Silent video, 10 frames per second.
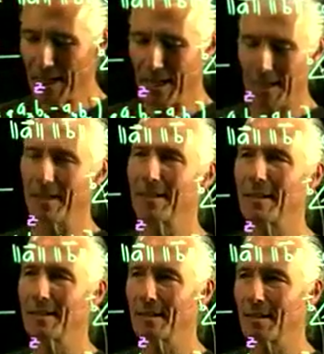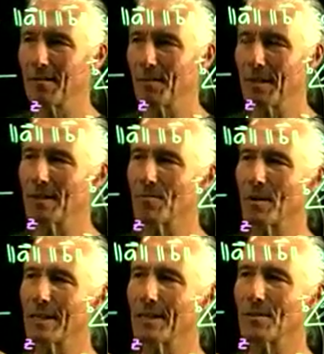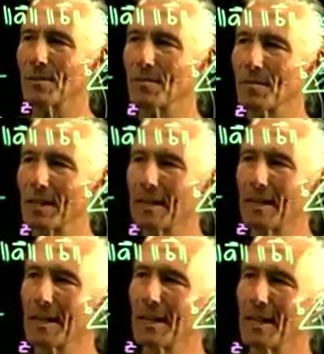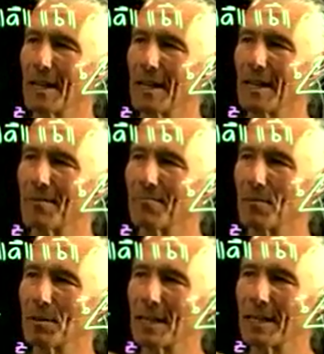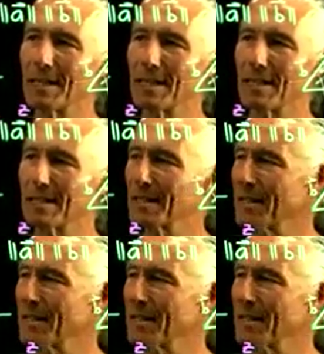It's a convenient way to sort of like have rotations